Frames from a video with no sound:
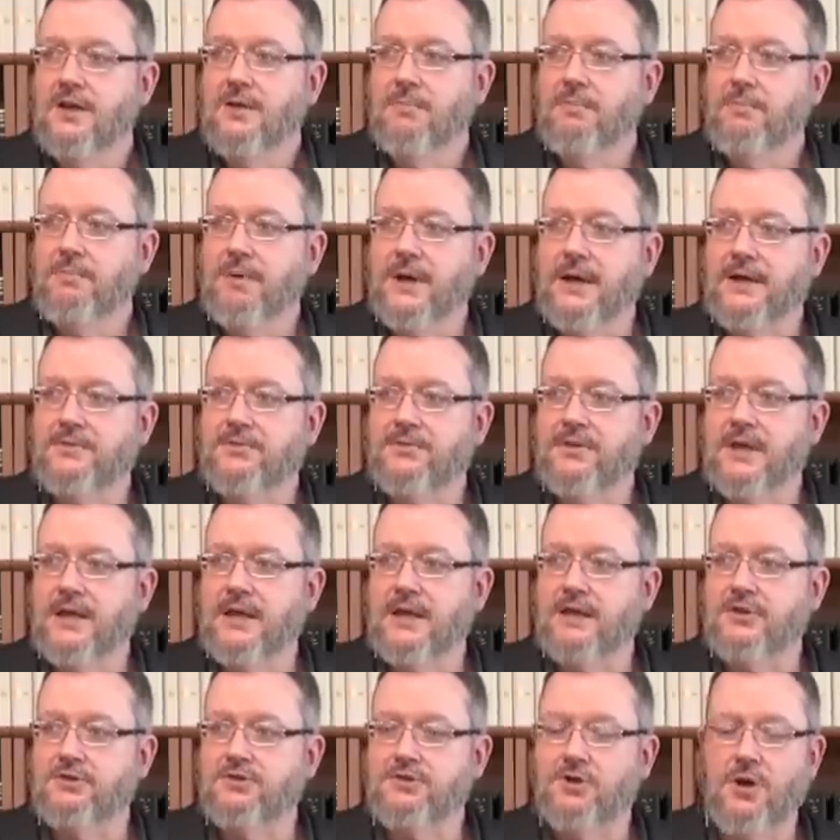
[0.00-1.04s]
but
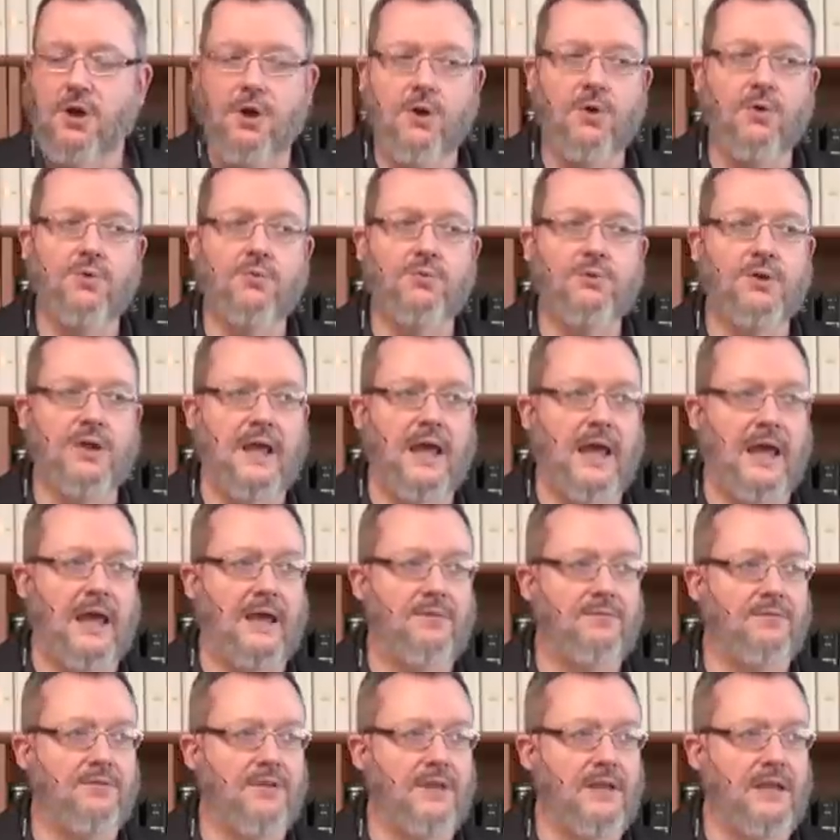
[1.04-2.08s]
the tone
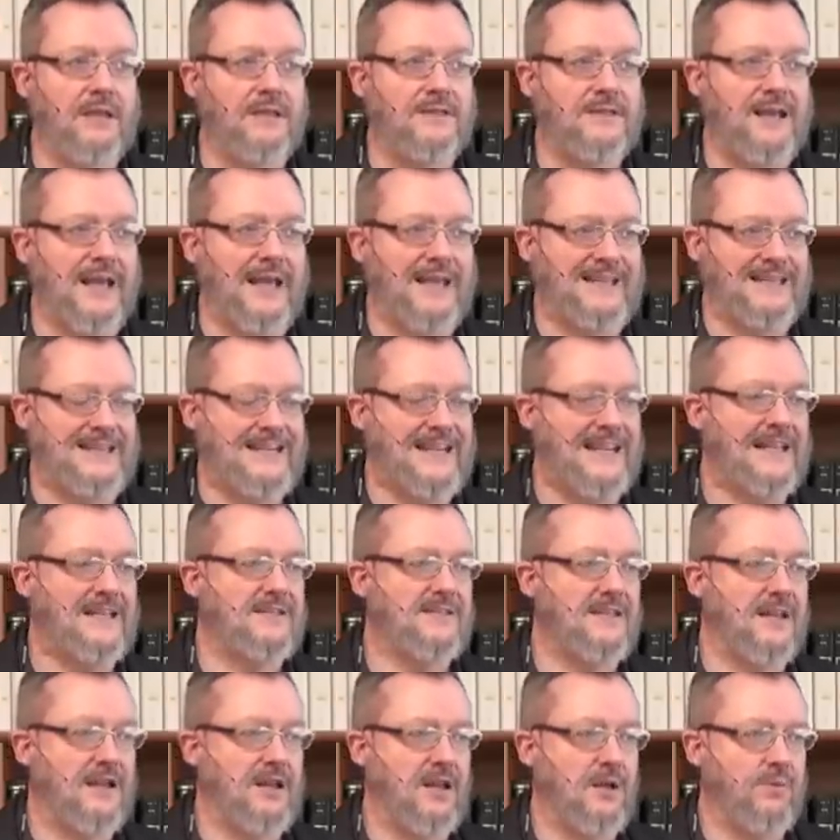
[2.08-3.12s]
and the
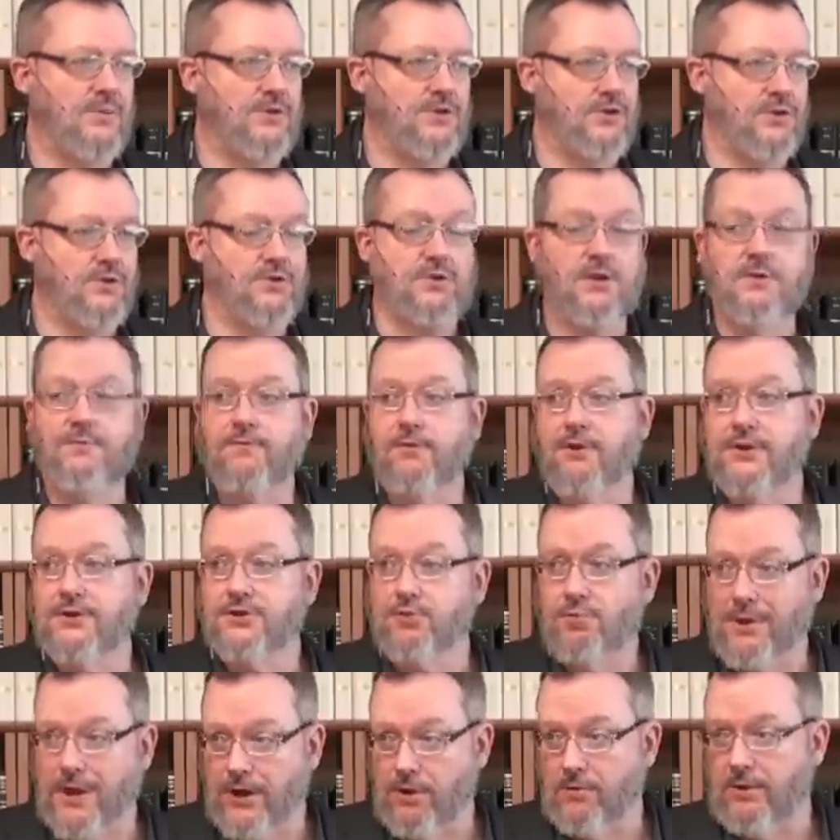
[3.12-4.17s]
techniques that he was using for his
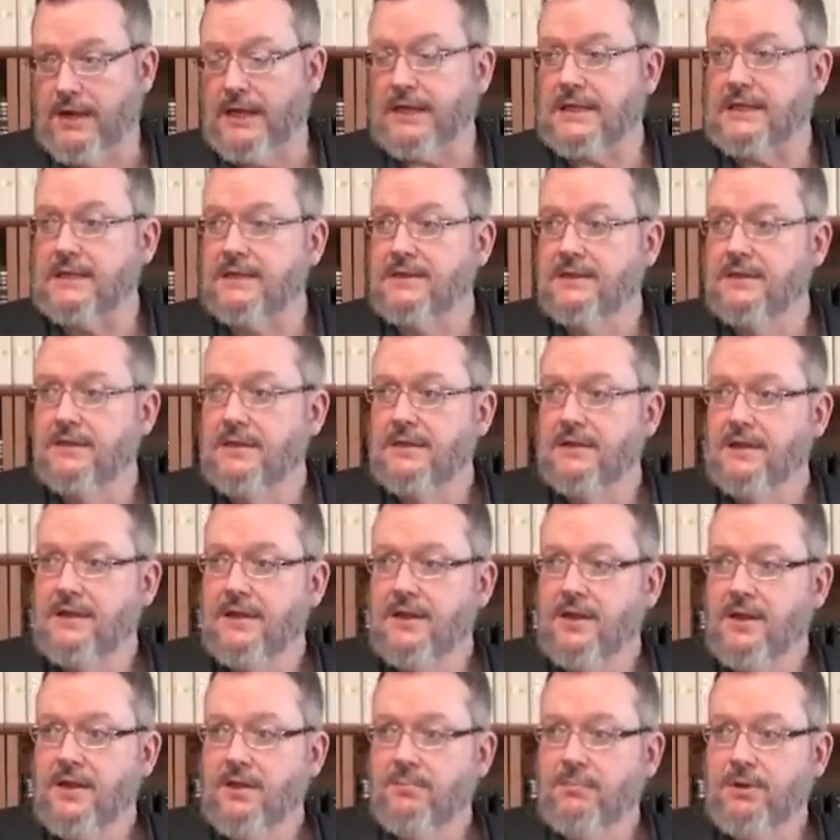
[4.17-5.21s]
rhetoric,
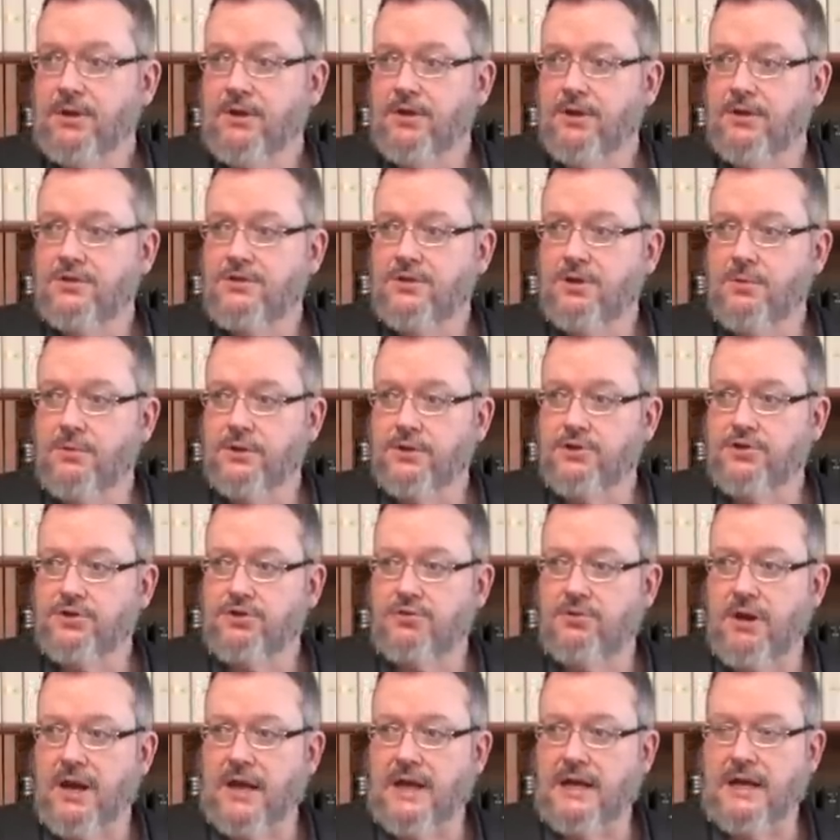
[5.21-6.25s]
because it was
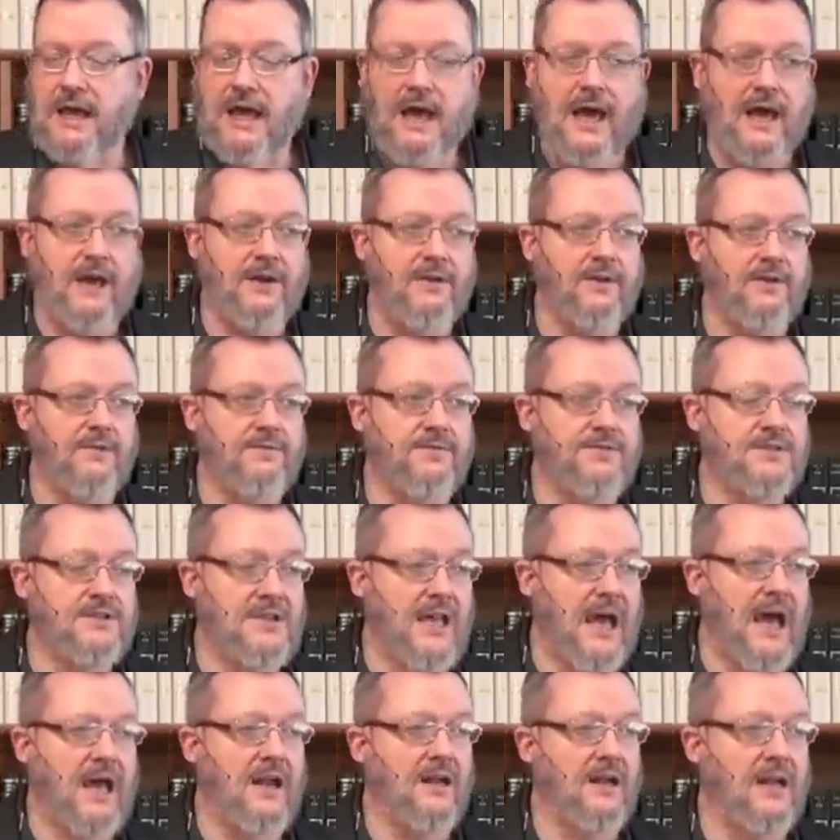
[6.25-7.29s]
straight out of
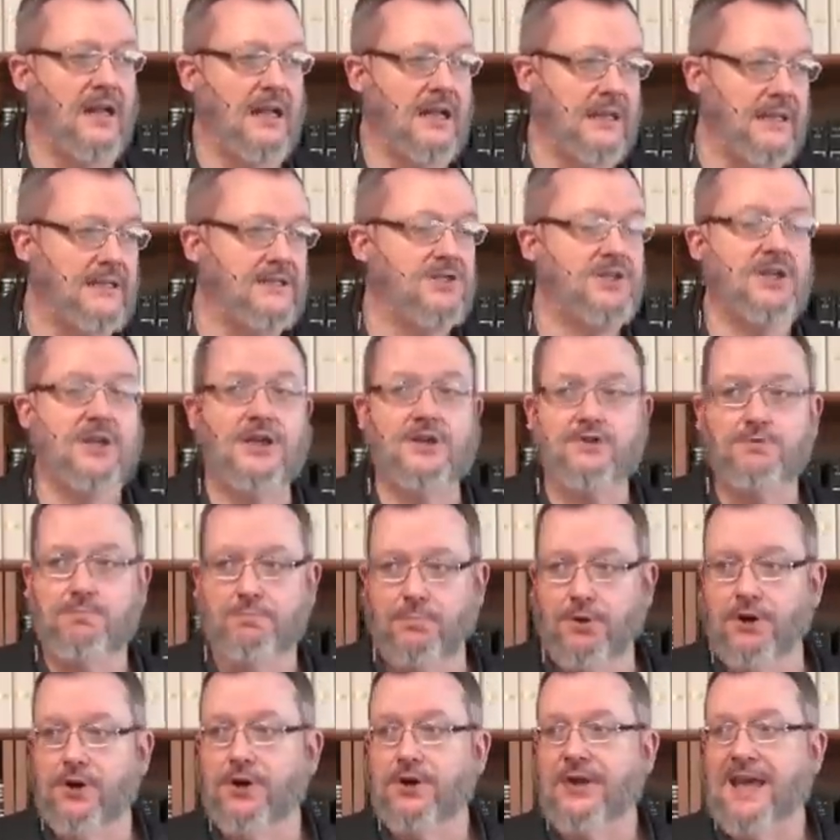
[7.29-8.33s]
Saul Alinsky's
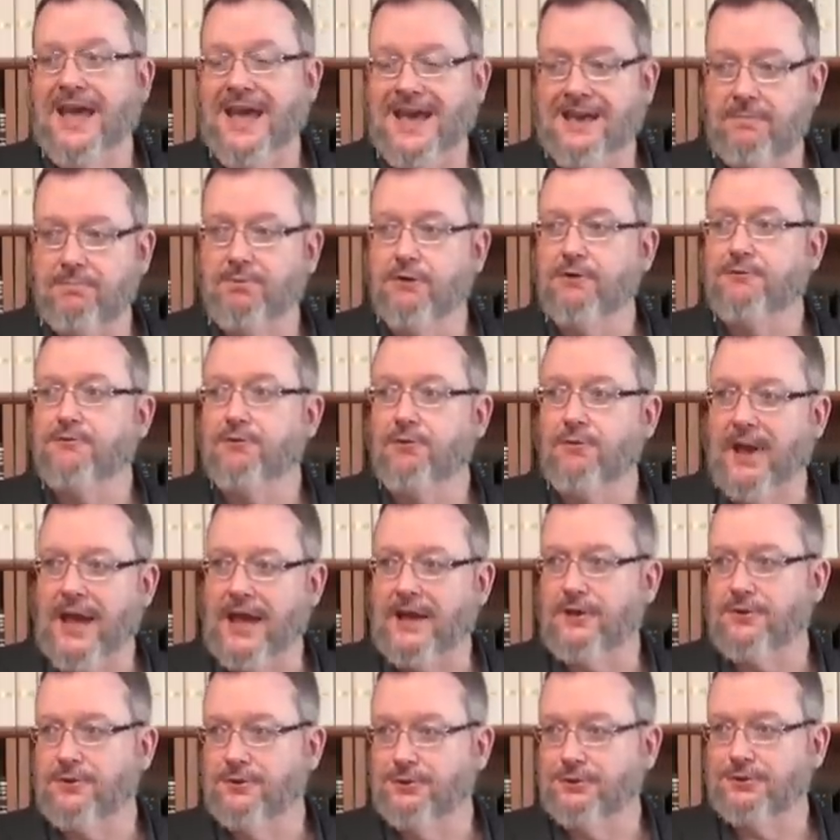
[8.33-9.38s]
book, Handbook for
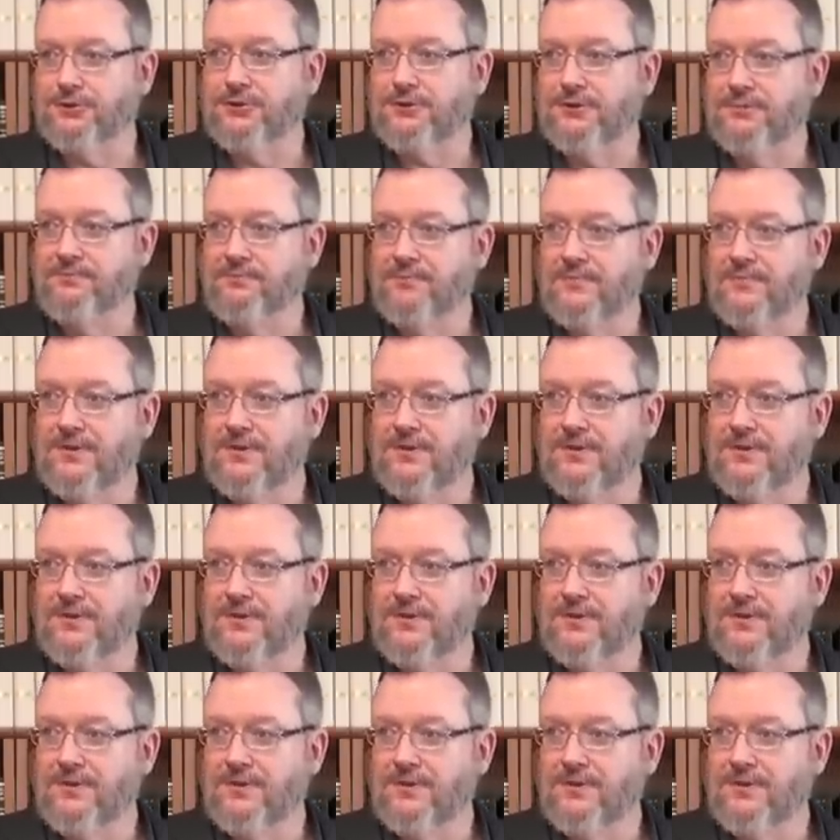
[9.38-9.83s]
Radicals.